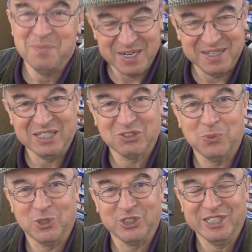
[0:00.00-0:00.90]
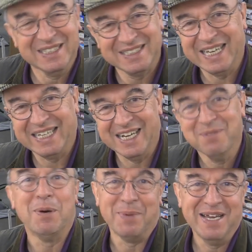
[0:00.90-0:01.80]
Many thanks for watching, take care,
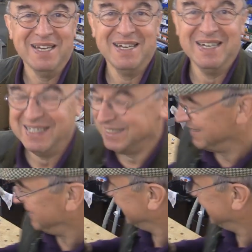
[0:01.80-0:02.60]
bye-bye.